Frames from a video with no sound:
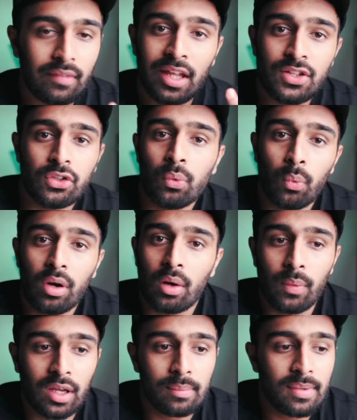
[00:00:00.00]
And so what I
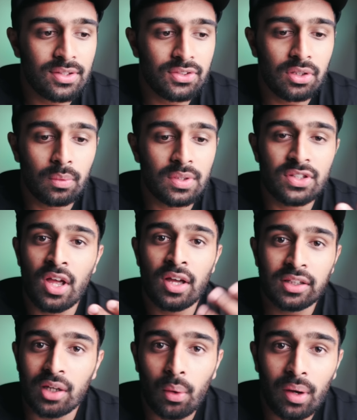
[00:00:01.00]
recommend to you is
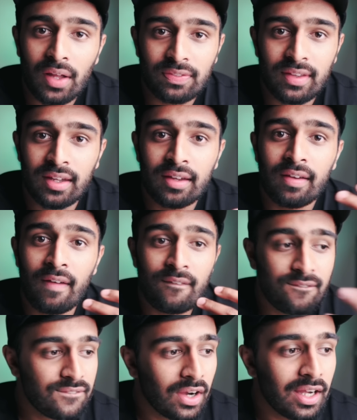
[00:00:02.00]
go out there,
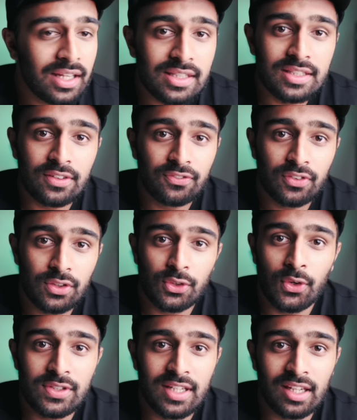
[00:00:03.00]
find different
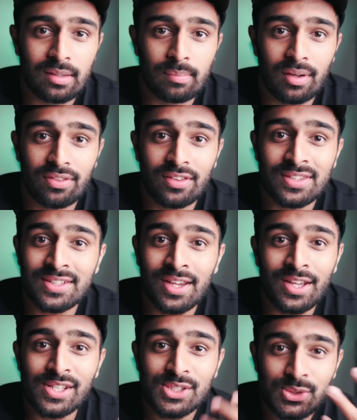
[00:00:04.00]
note-taking methods,
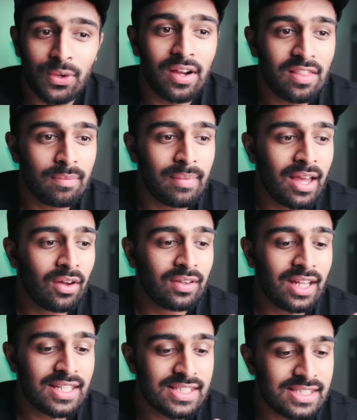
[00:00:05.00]
try them out
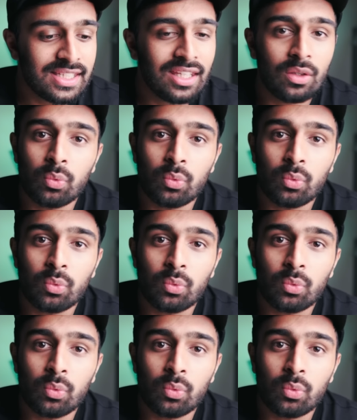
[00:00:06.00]
and see